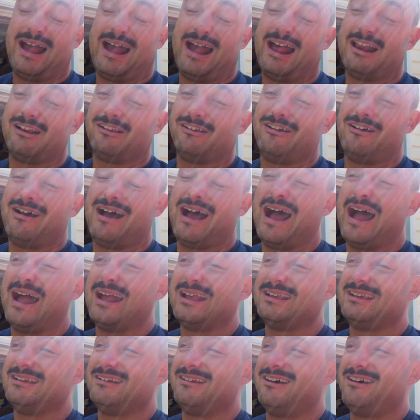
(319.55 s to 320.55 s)
I don't know.
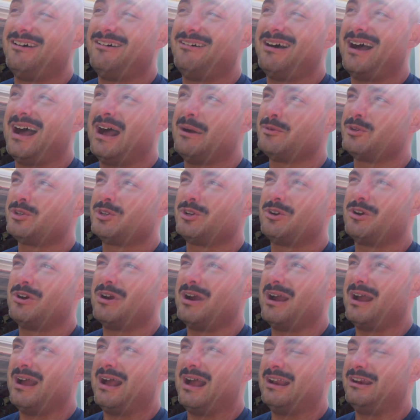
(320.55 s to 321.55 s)
You know, I'm
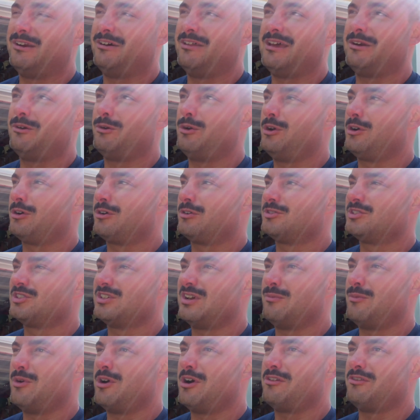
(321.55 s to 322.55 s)
sure, I know that oil goes
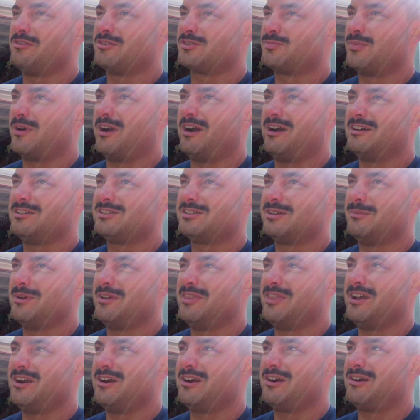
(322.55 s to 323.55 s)
somewhere and there's probably some
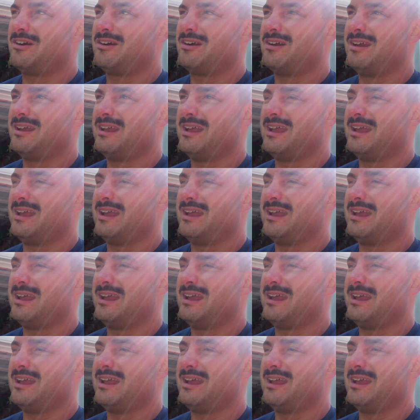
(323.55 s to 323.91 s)
in there,